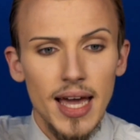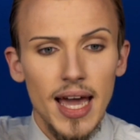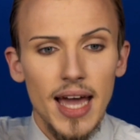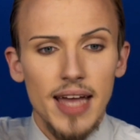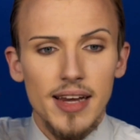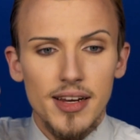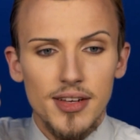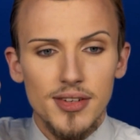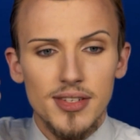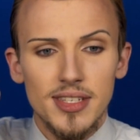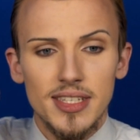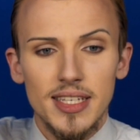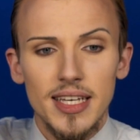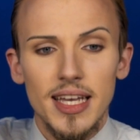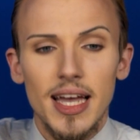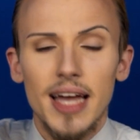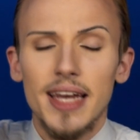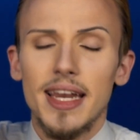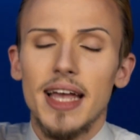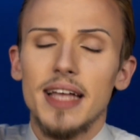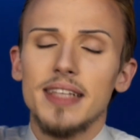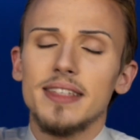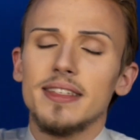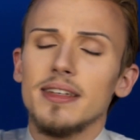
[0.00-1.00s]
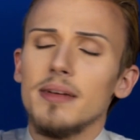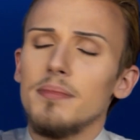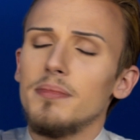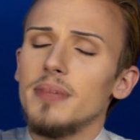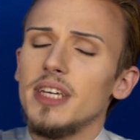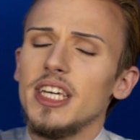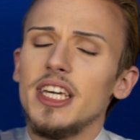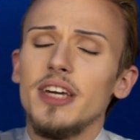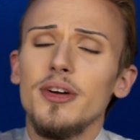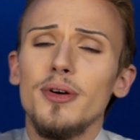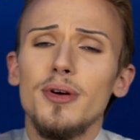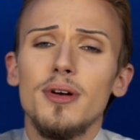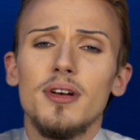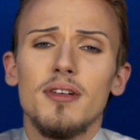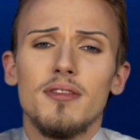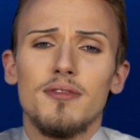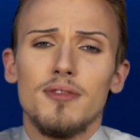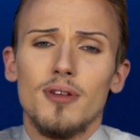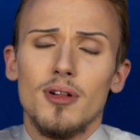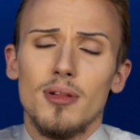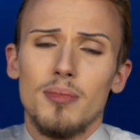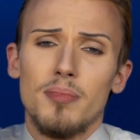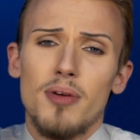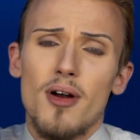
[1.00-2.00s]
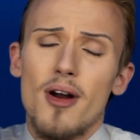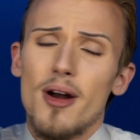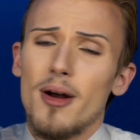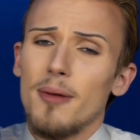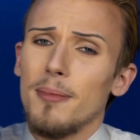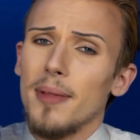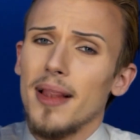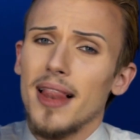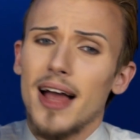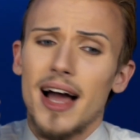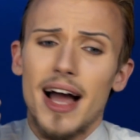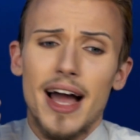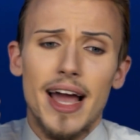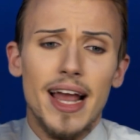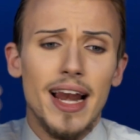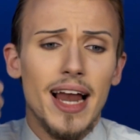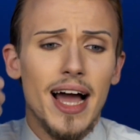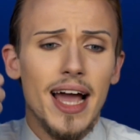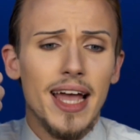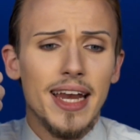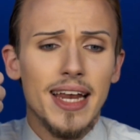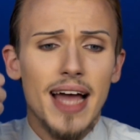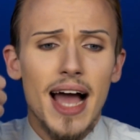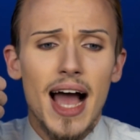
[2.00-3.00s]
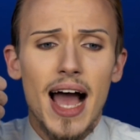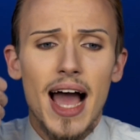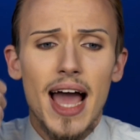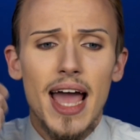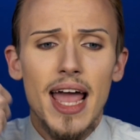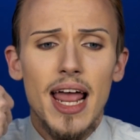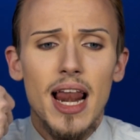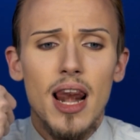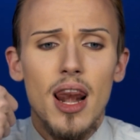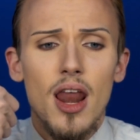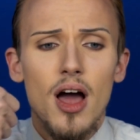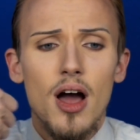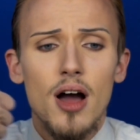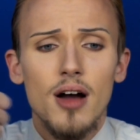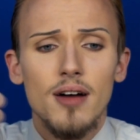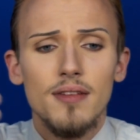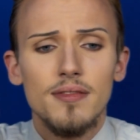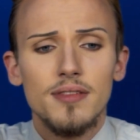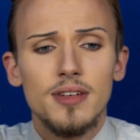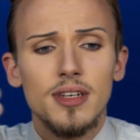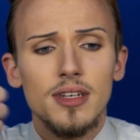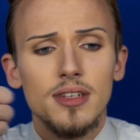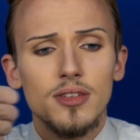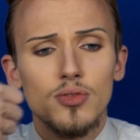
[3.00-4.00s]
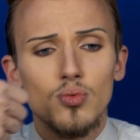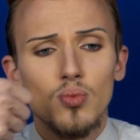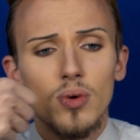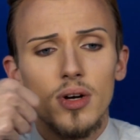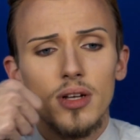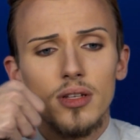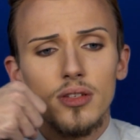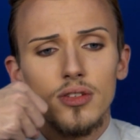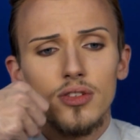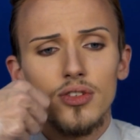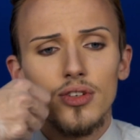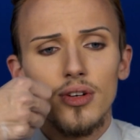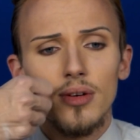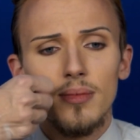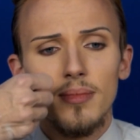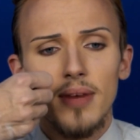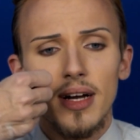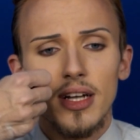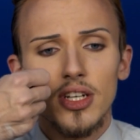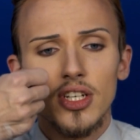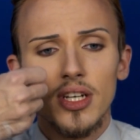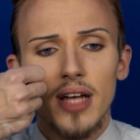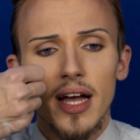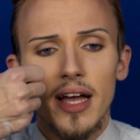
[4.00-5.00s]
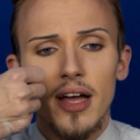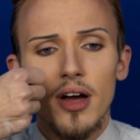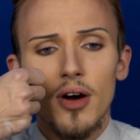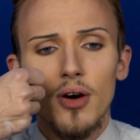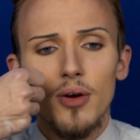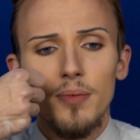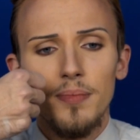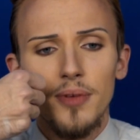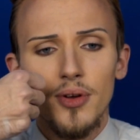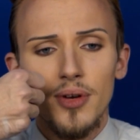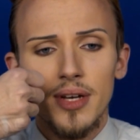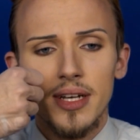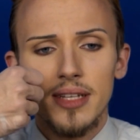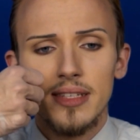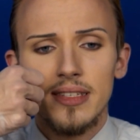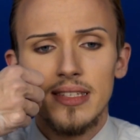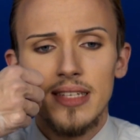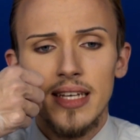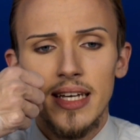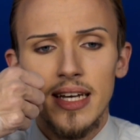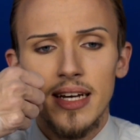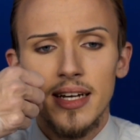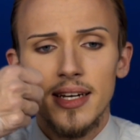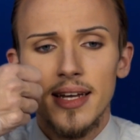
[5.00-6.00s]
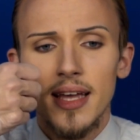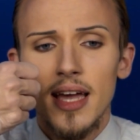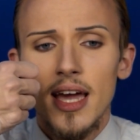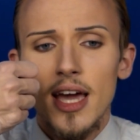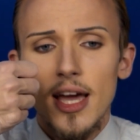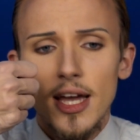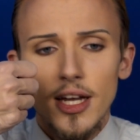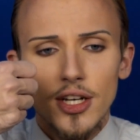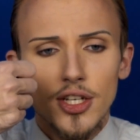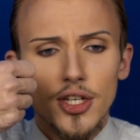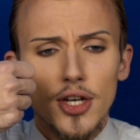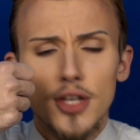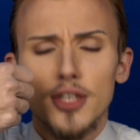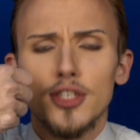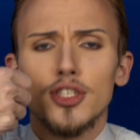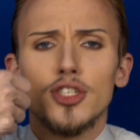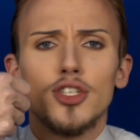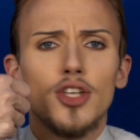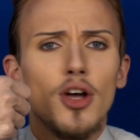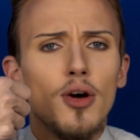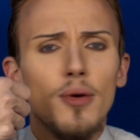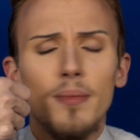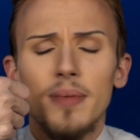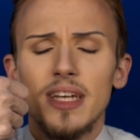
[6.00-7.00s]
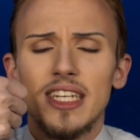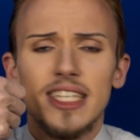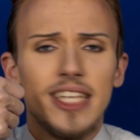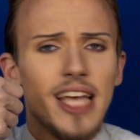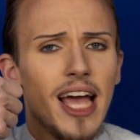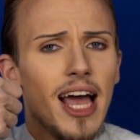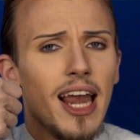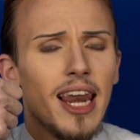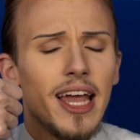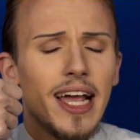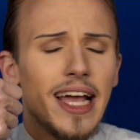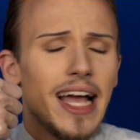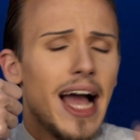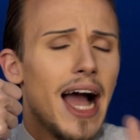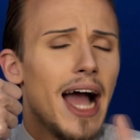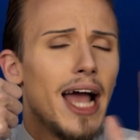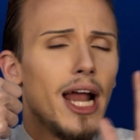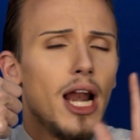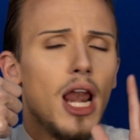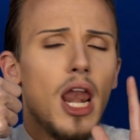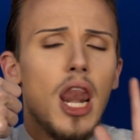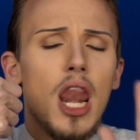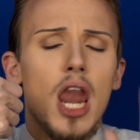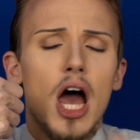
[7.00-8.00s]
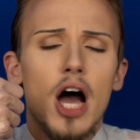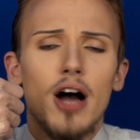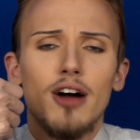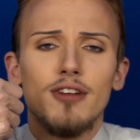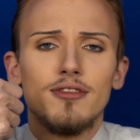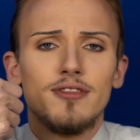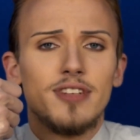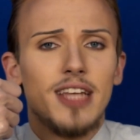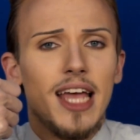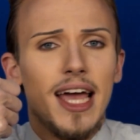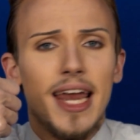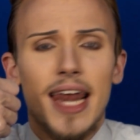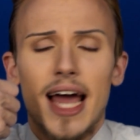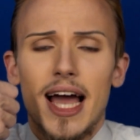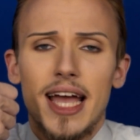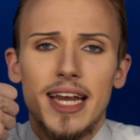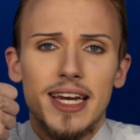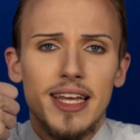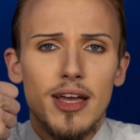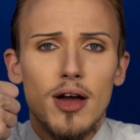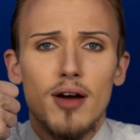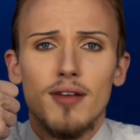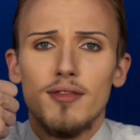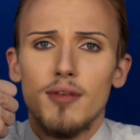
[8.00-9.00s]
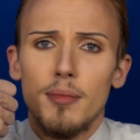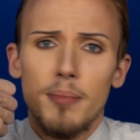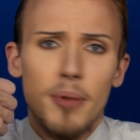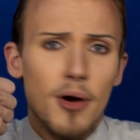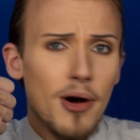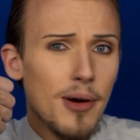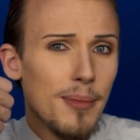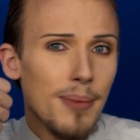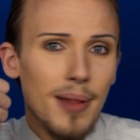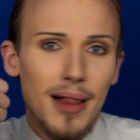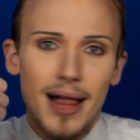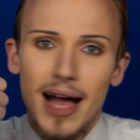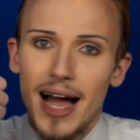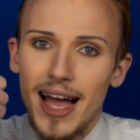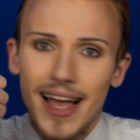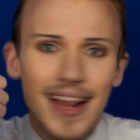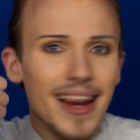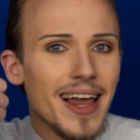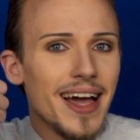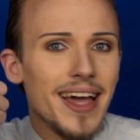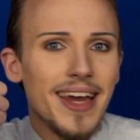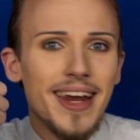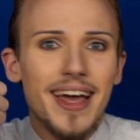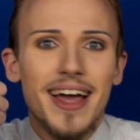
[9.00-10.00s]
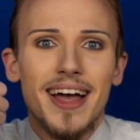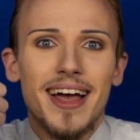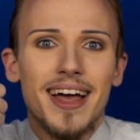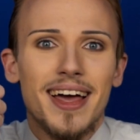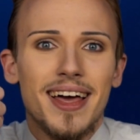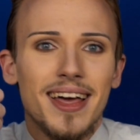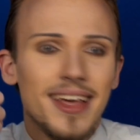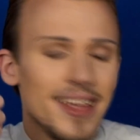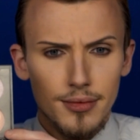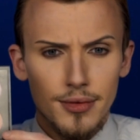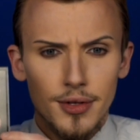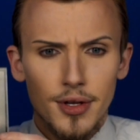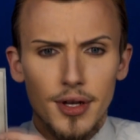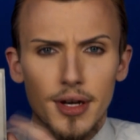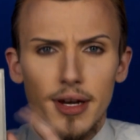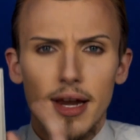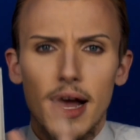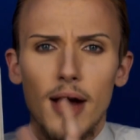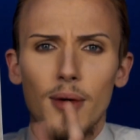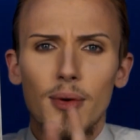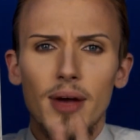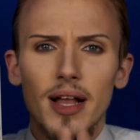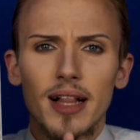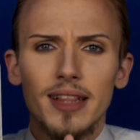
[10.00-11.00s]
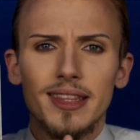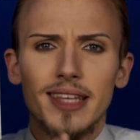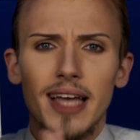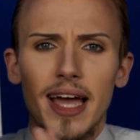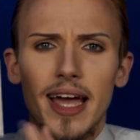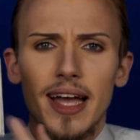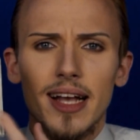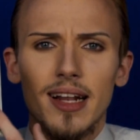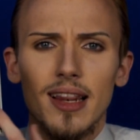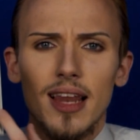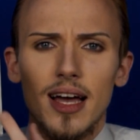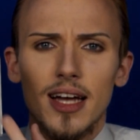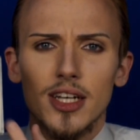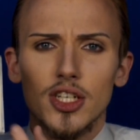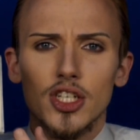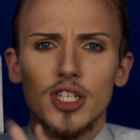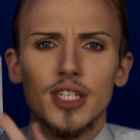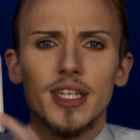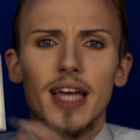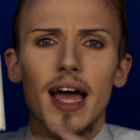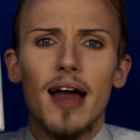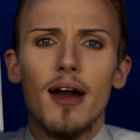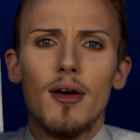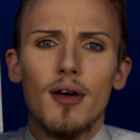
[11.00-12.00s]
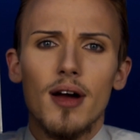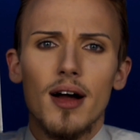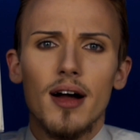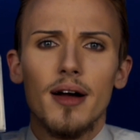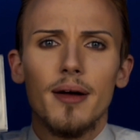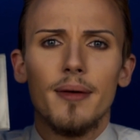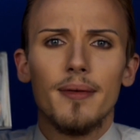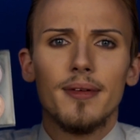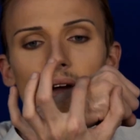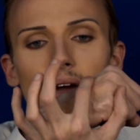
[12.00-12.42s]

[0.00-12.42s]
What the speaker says: And you see that's a beautiful purple highlight. I love this one so much, I hope you can see it. Just so metallic, I love that idea of a purple highlighter. Now we'll take Lush Terra.